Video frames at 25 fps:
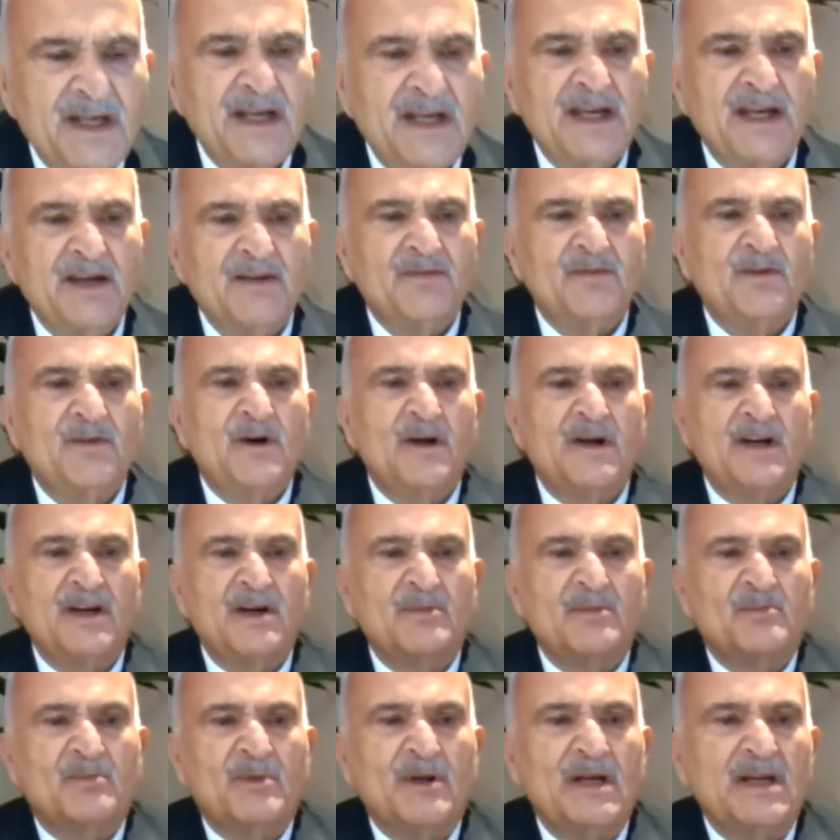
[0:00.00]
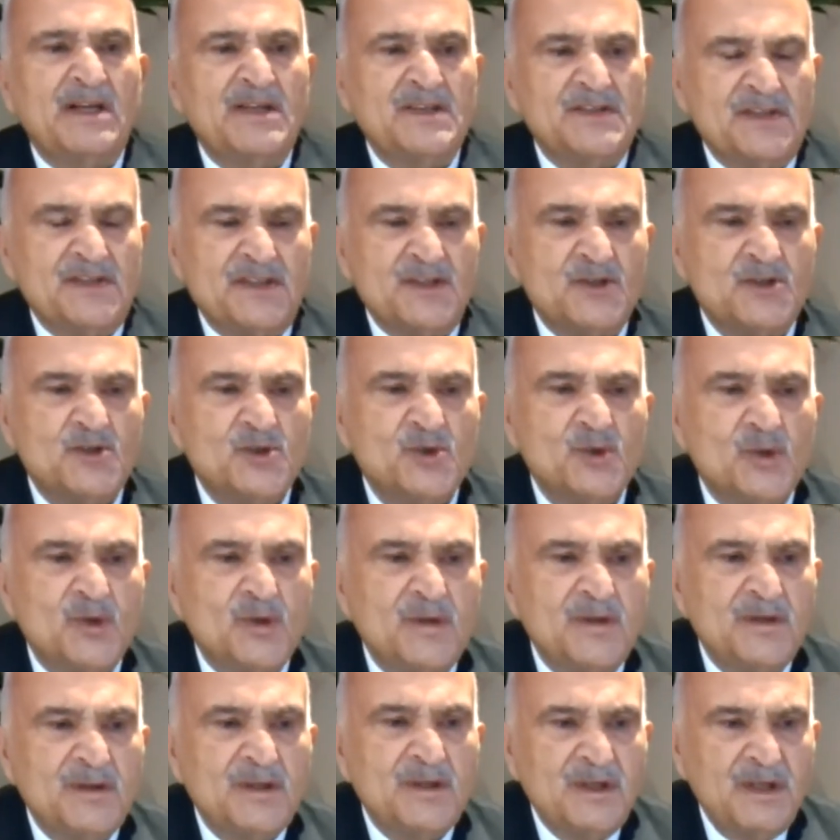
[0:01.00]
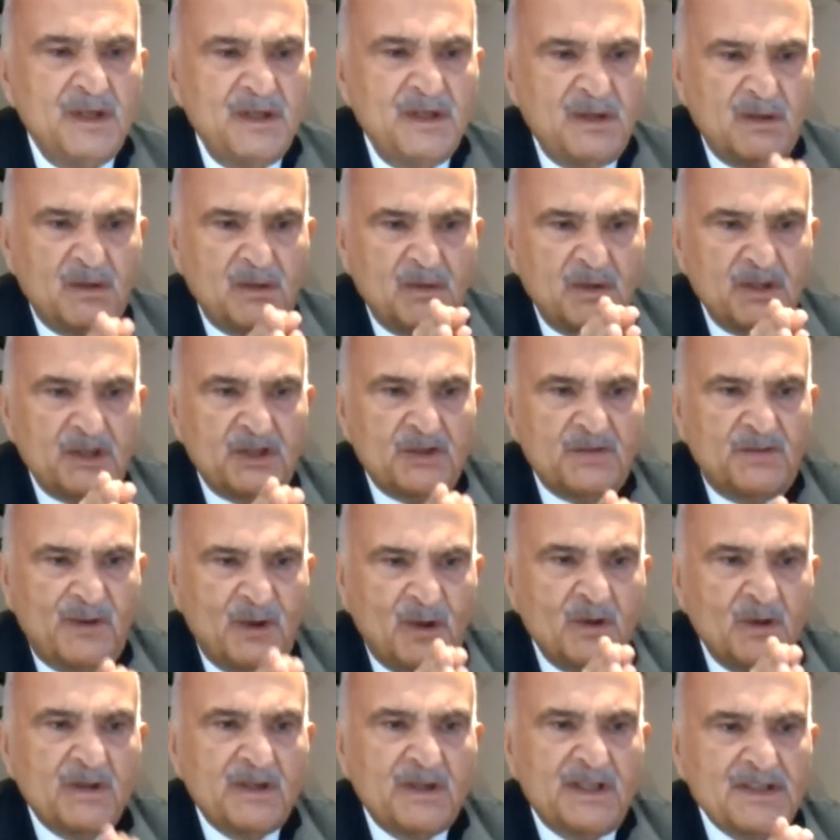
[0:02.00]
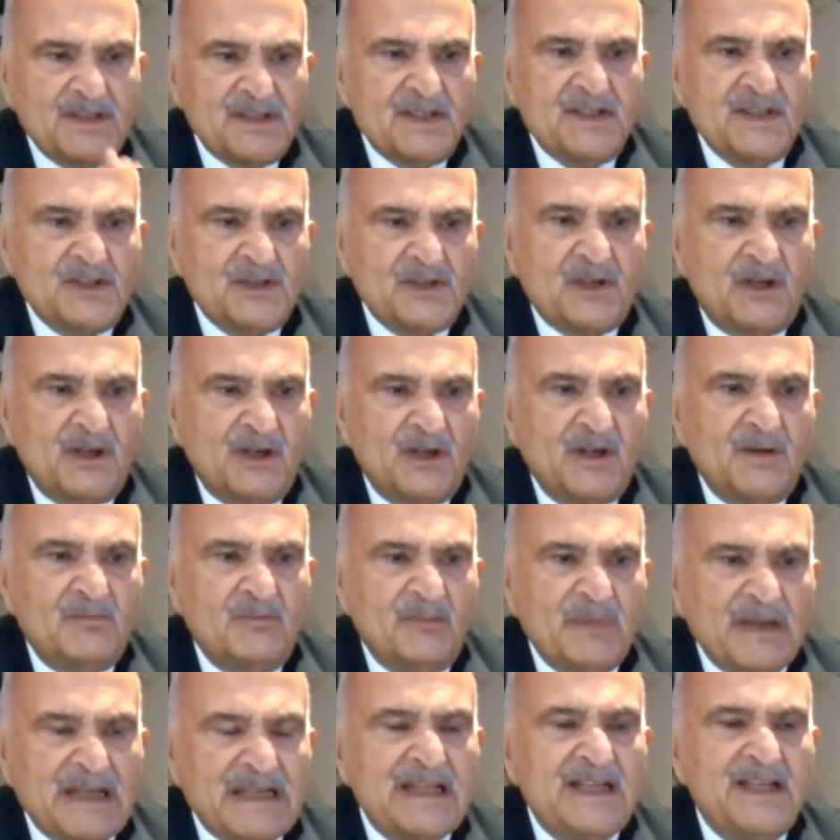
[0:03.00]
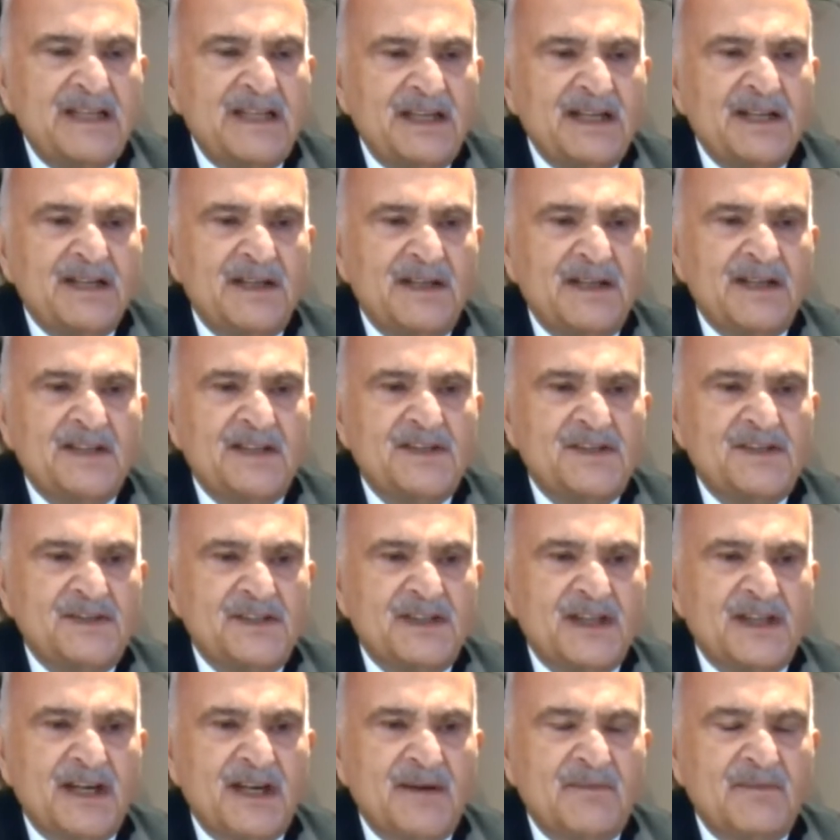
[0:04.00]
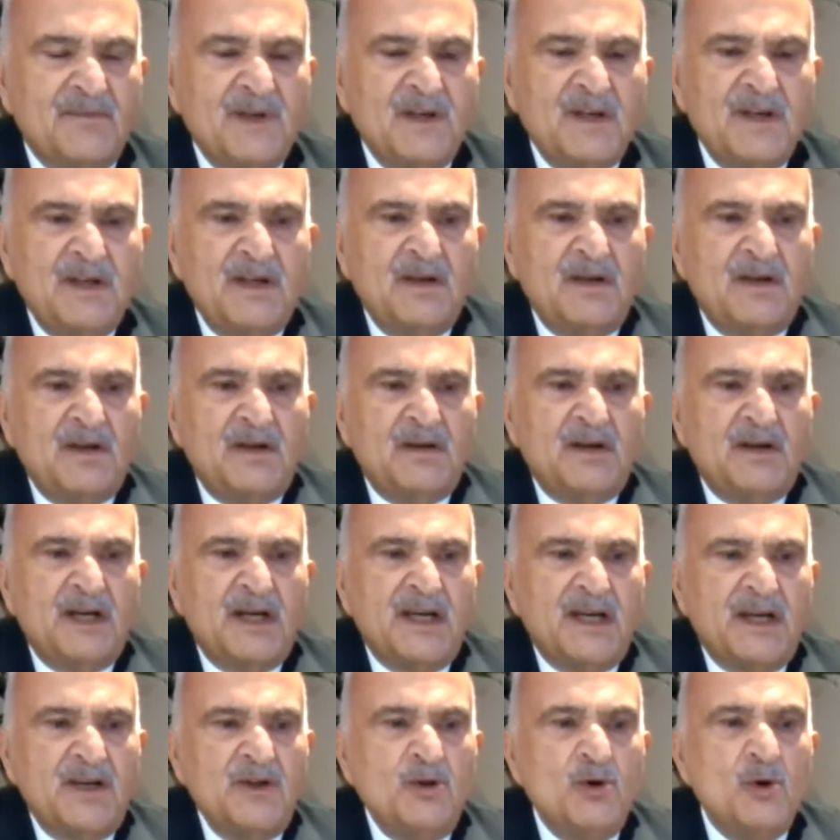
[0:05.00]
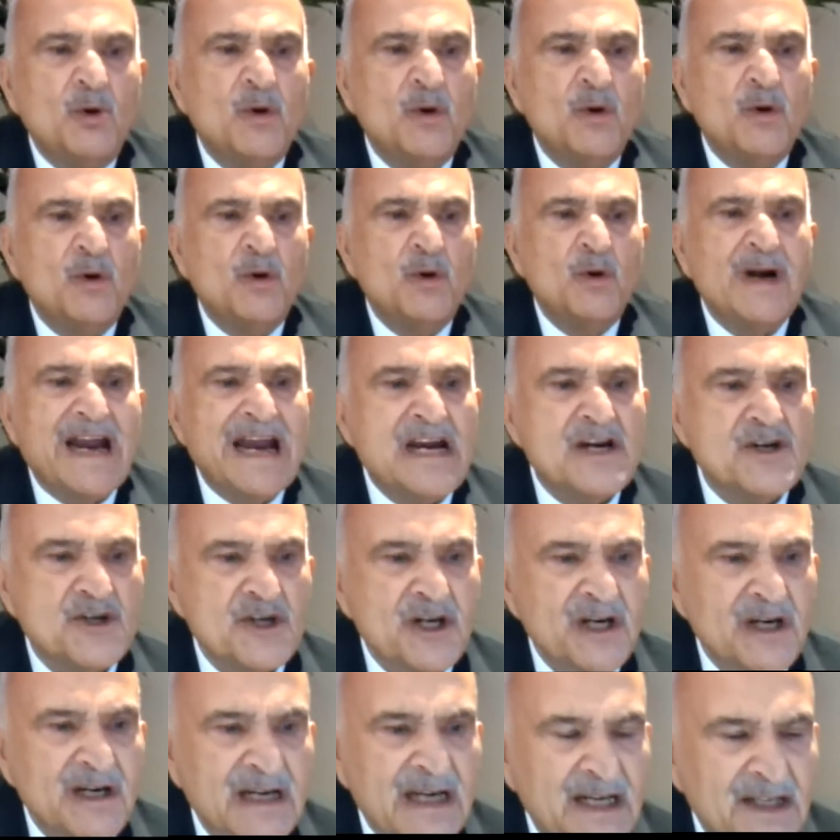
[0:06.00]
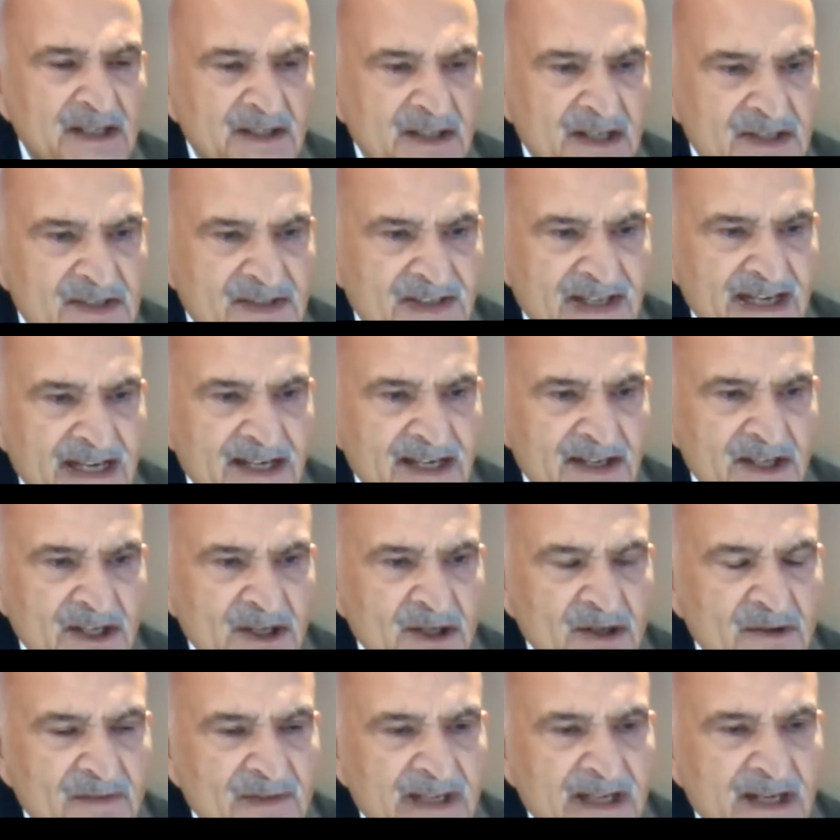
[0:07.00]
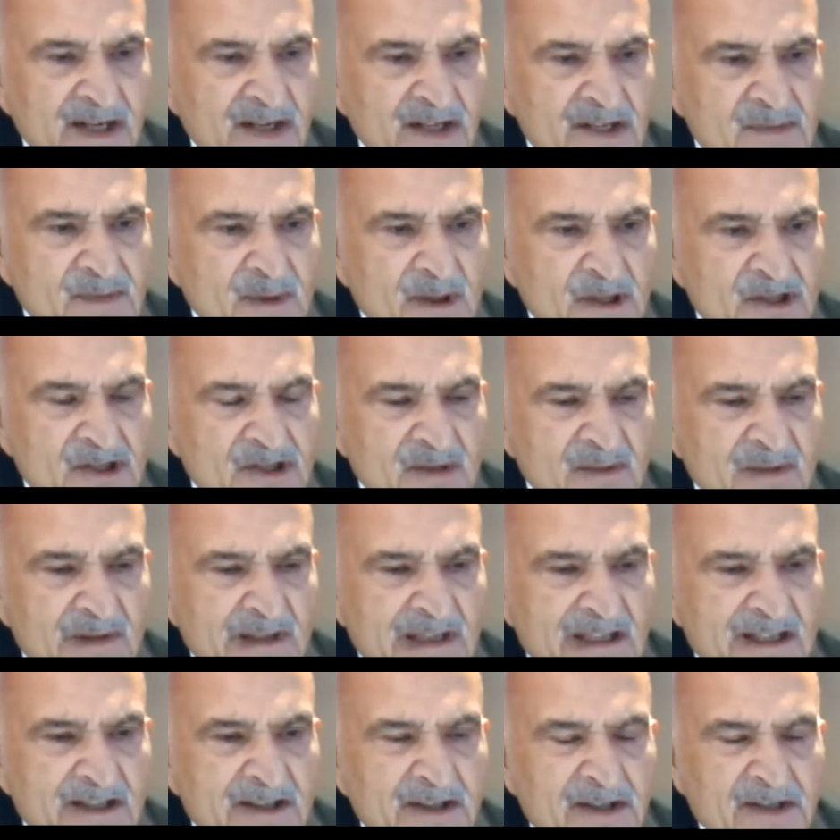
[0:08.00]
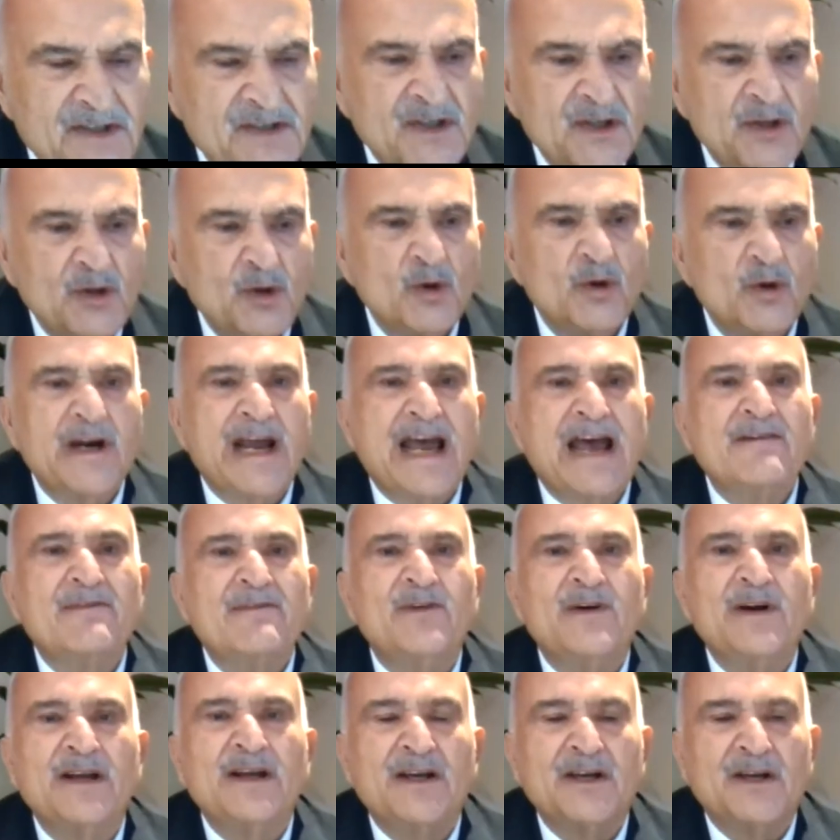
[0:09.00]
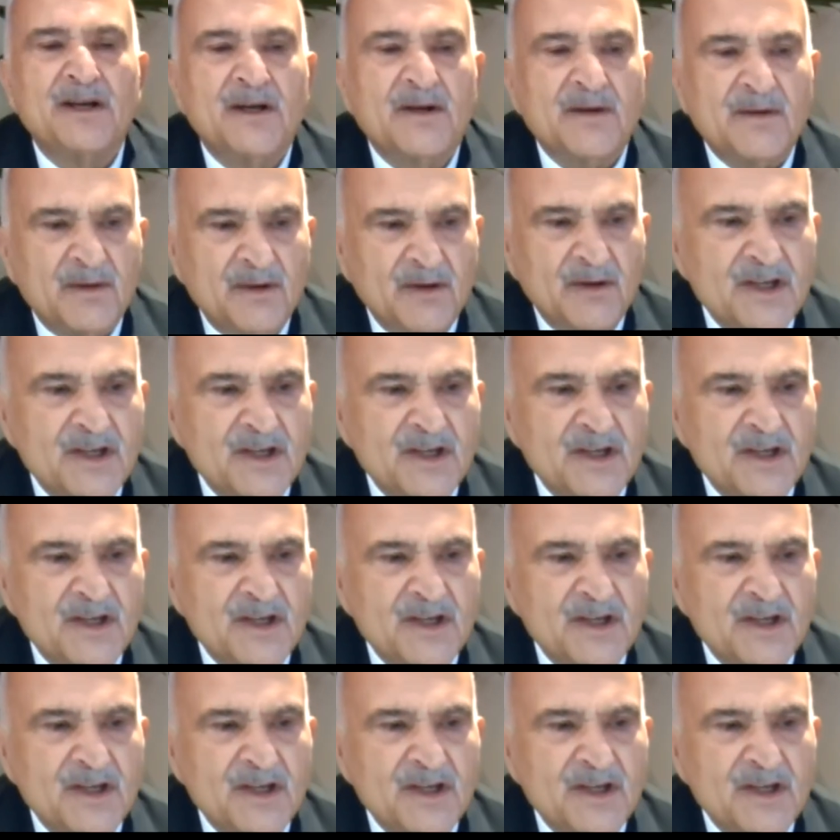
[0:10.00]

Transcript: a foreign policy soon, which focuses on building this Eurasian understanding of their responsibilities, the Eurafrican